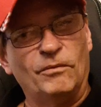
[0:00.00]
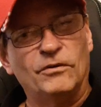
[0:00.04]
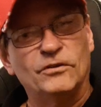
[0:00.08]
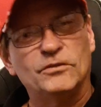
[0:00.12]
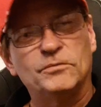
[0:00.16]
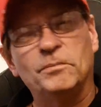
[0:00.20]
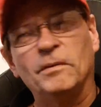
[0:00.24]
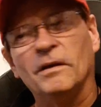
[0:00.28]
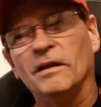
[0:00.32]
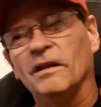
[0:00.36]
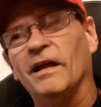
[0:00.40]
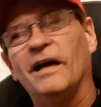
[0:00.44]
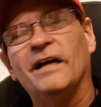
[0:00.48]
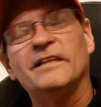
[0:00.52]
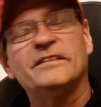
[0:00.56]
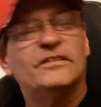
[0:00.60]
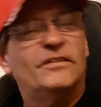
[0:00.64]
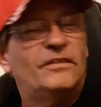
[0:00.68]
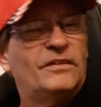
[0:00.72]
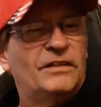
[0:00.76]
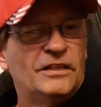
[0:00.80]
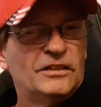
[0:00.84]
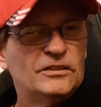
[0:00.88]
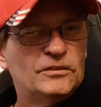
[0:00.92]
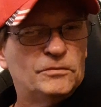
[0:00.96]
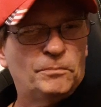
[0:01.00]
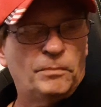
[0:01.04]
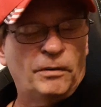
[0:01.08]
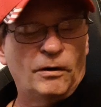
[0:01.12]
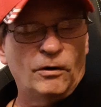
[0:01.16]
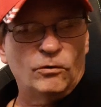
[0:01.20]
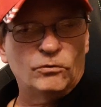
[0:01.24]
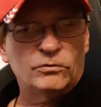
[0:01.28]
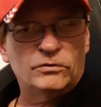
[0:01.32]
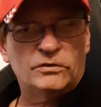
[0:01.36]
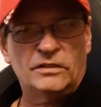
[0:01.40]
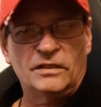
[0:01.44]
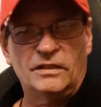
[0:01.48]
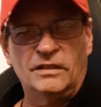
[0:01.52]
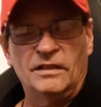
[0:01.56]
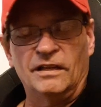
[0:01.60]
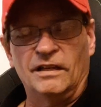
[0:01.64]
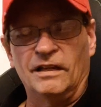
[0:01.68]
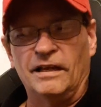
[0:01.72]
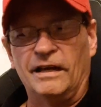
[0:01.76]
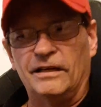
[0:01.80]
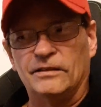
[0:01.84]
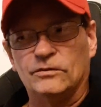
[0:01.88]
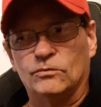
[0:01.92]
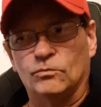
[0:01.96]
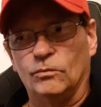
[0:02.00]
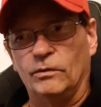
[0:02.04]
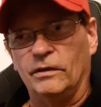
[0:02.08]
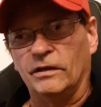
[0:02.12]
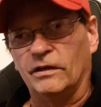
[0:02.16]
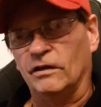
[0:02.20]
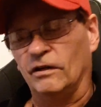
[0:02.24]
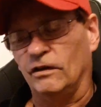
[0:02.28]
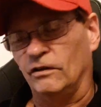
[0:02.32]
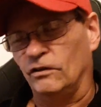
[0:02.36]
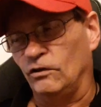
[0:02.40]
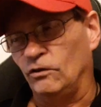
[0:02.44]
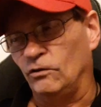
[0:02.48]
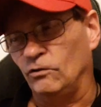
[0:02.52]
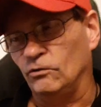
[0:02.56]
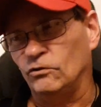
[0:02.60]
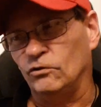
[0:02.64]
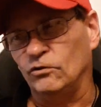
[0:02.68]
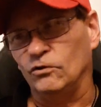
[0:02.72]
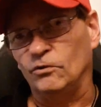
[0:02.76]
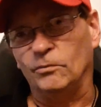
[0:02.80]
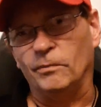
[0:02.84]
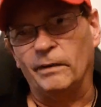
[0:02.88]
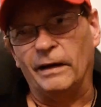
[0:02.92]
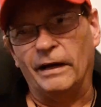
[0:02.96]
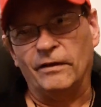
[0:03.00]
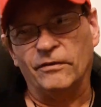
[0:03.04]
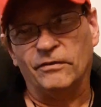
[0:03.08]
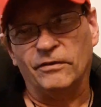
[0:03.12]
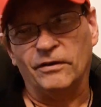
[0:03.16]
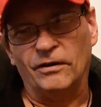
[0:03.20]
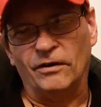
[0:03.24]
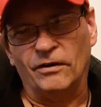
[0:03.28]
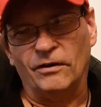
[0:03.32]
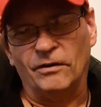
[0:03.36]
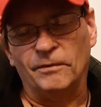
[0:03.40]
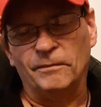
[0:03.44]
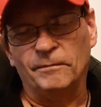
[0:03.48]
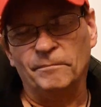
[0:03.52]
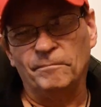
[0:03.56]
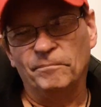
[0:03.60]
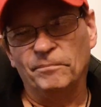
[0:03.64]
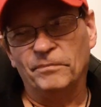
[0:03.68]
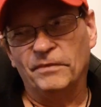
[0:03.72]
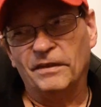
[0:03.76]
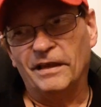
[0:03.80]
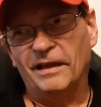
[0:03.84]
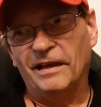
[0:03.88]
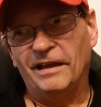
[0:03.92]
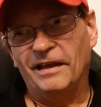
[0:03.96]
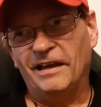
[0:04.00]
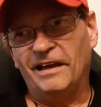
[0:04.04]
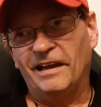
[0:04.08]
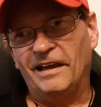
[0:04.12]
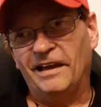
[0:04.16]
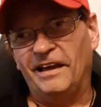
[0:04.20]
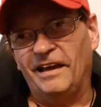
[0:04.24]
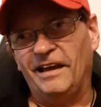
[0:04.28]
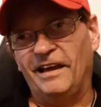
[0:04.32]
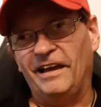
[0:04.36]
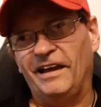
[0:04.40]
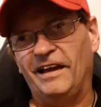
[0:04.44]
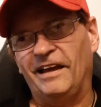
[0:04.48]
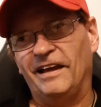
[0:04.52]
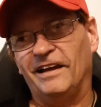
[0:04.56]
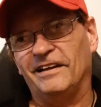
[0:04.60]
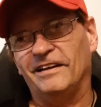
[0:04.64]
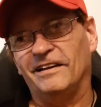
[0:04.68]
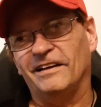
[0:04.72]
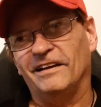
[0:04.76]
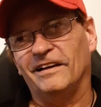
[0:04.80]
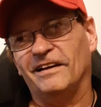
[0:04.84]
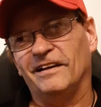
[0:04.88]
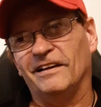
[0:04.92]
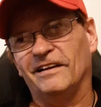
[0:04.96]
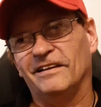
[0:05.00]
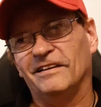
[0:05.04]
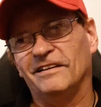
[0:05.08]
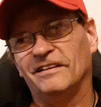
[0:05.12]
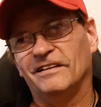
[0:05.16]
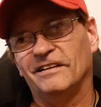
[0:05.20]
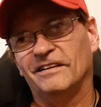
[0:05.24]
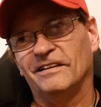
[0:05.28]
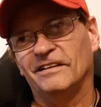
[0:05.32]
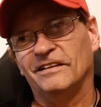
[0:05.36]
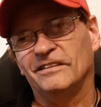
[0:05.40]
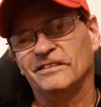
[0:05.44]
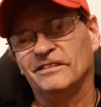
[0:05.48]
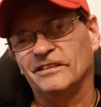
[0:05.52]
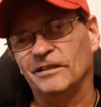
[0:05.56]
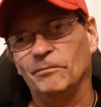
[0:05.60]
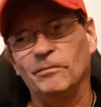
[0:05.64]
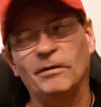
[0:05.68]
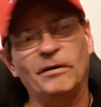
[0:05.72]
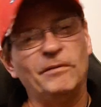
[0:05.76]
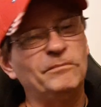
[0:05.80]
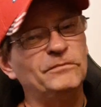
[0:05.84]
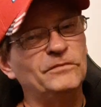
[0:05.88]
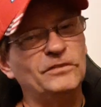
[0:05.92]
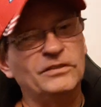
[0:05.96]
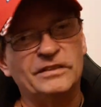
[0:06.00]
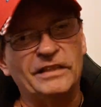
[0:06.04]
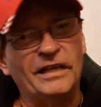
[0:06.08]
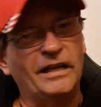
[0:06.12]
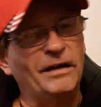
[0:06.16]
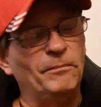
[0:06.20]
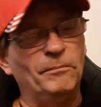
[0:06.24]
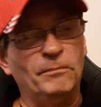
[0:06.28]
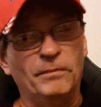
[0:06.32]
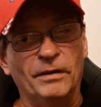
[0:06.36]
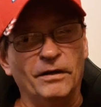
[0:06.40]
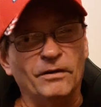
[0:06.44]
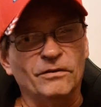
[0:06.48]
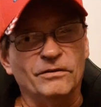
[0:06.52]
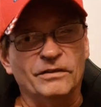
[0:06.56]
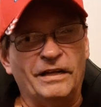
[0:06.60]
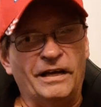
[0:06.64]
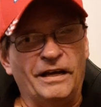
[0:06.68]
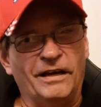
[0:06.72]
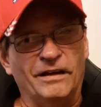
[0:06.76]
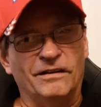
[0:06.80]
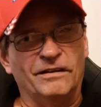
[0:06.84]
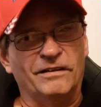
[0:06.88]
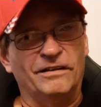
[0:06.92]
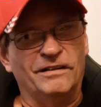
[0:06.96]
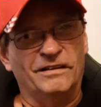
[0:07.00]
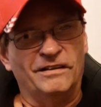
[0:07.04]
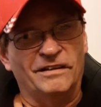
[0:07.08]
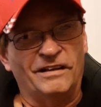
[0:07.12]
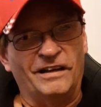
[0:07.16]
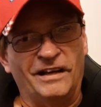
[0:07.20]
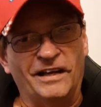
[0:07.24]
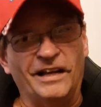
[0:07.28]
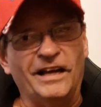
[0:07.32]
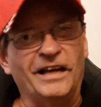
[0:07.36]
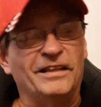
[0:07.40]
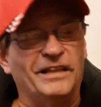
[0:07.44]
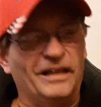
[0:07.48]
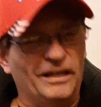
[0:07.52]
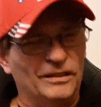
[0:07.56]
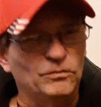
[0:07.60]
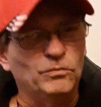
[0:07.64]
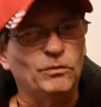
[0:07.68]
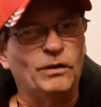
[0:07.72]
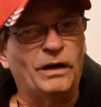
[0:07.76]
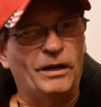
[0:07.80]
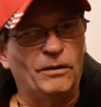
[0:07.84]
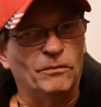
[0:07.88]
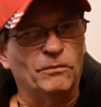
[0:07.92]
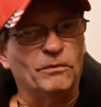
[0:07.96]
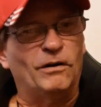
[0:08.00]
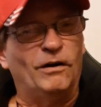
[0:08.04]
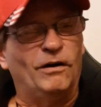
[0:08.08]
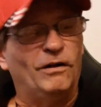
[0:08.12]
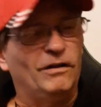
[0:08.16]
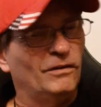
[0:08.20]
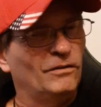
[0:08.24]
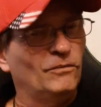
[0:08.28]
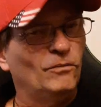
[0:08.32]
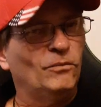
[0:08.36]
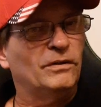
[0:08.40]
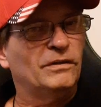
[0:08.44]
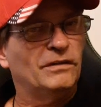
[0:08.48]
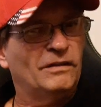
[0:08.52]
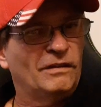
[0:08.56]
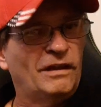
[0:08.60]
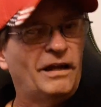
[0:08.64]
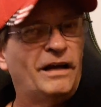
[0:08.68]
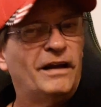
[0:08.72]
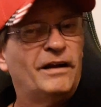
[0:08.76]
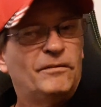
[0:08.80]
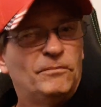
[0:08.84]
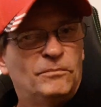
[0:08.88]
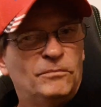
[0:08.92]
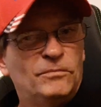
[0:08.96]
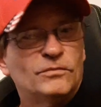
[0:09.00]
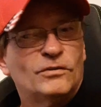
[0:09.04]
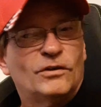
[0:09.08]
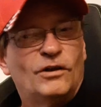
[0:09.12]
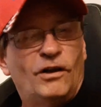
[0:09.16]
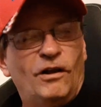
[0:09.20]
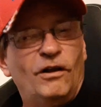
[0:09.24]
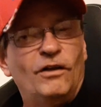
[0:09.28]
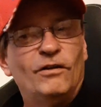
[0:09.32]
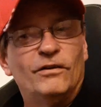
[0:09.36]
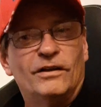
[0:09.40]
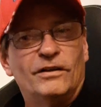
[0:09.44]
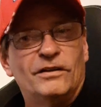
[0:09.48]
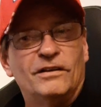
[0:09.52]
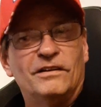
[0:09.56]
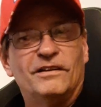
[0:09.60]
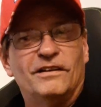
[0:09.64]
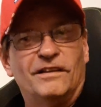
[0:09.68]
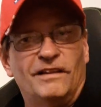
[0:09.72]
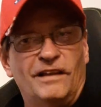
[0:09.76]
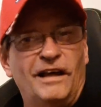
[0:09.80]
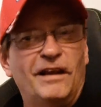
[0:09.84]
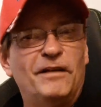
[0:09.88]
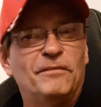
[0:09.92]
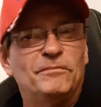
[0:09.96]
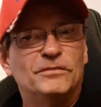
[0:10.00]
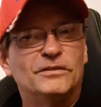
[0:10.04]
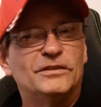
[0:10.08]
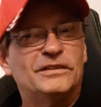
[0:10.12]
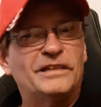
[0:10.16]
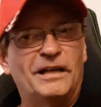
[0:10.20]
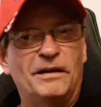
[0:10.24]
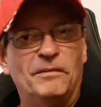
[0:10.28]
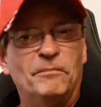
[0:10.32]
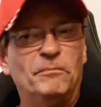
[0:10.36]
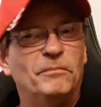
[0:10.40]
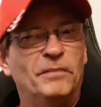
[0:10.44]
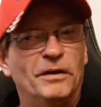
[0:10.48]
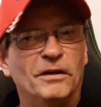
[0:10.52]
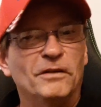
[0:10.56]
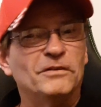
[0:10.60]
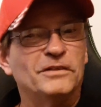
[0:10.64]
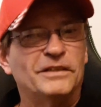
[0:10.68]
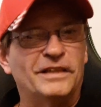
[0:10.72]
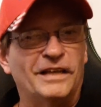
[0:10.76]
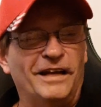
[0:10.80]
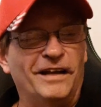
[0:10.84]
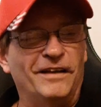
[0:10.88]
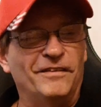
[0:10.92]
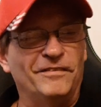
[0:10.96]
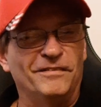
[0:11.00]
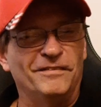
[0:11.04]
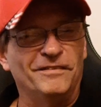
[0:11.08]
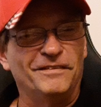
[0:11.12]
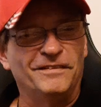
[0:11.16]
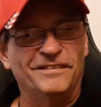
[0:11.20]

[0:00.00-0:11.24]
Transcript: been lots of things posted in the last week on YouTube out there. And some of them just had a meltdown. That's what I would call it, what a lot of them called it. A lot of them just had a meltdown.